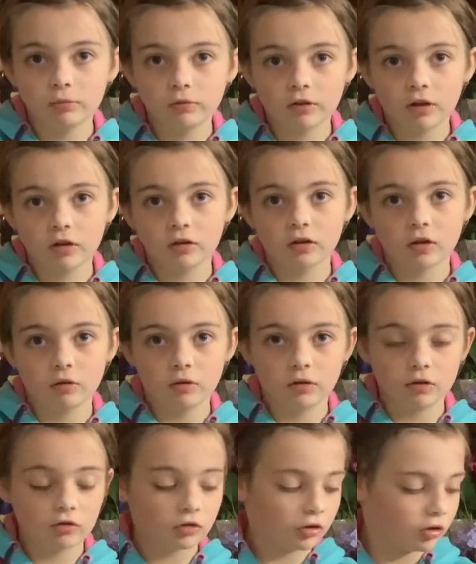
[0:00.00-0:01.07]
just going to
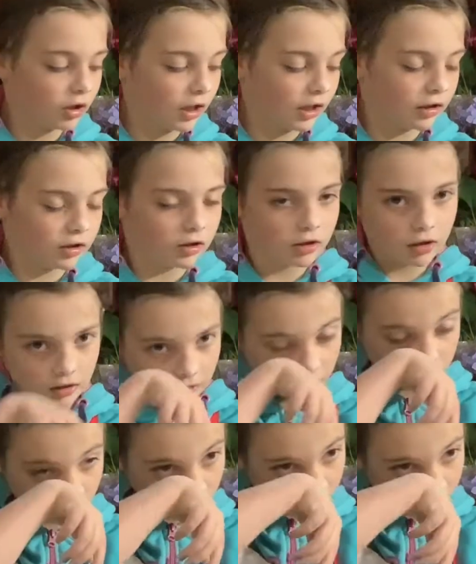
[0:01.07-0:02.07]
show you how you're going to do it.